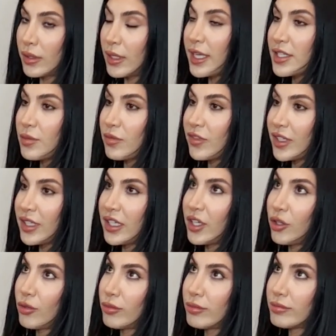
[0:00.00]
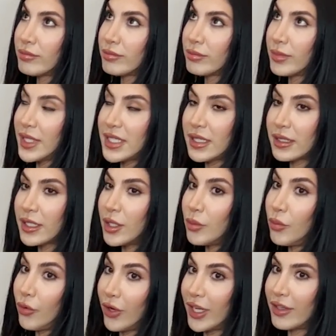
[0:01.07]
That's feeling basically
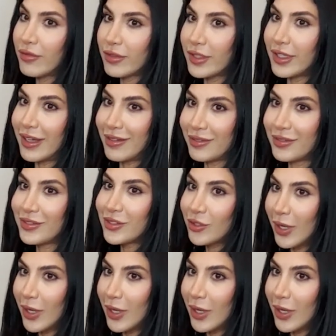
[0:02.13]
brave enough to